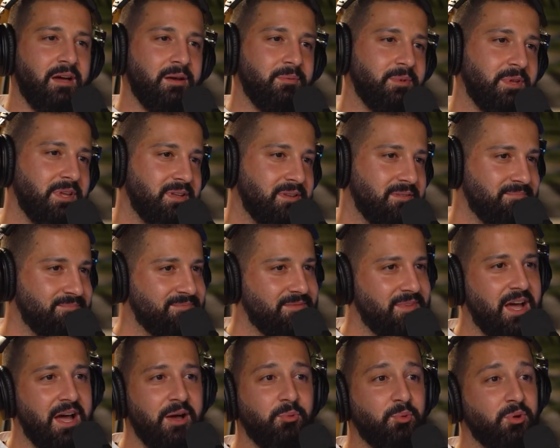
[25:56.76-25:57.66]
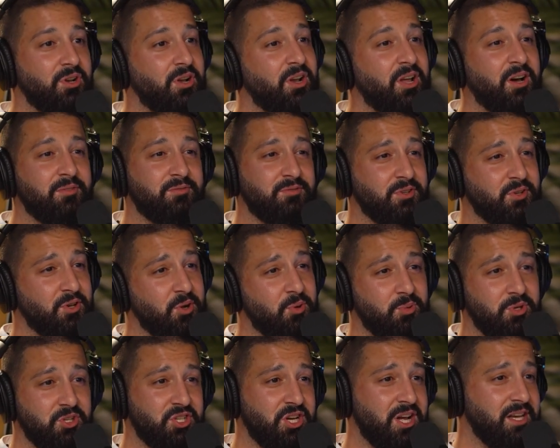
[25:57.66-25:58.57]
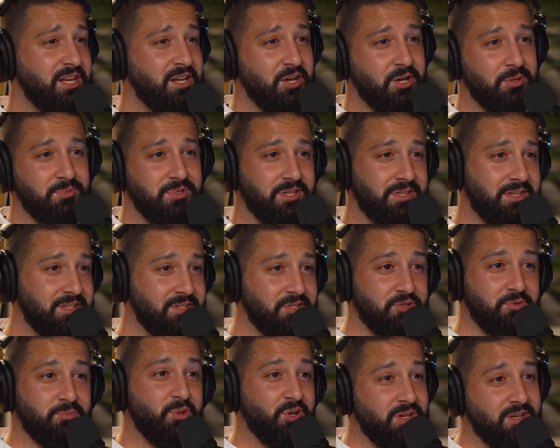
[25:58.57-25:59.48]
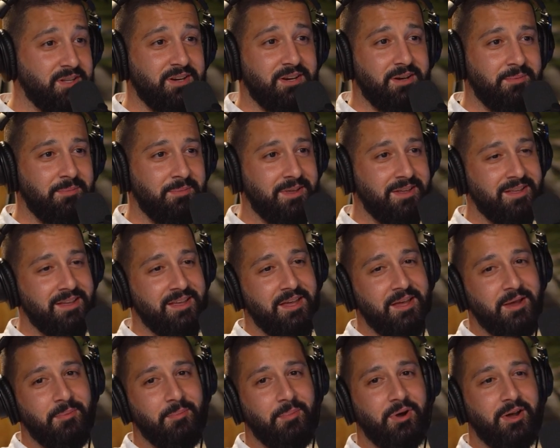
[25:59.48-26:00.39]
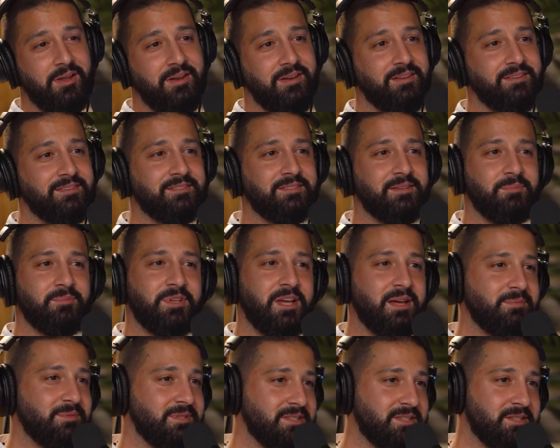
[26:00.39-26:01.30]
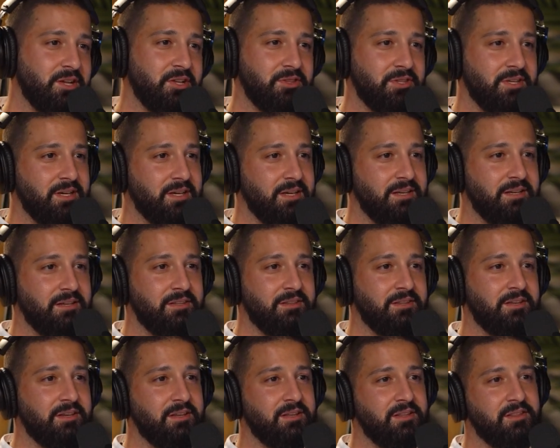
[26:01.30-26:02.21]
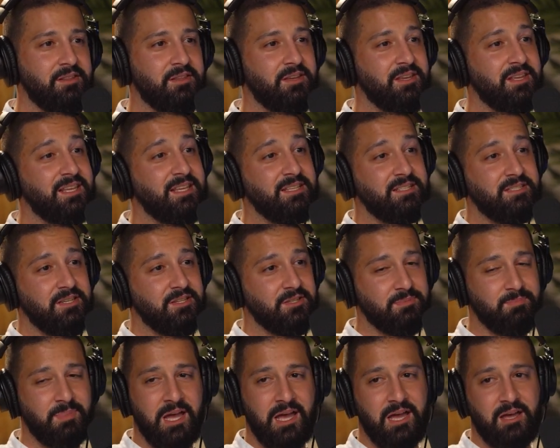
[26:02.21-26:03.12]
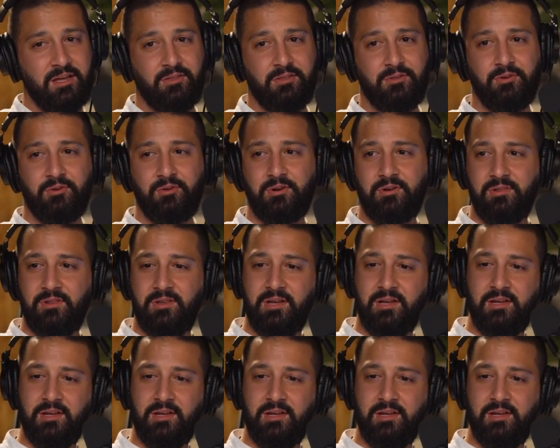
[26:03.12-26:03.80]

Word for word: I mean, I would love to go with shiny object and just bring it up, but sometimes it's not the easiest path, or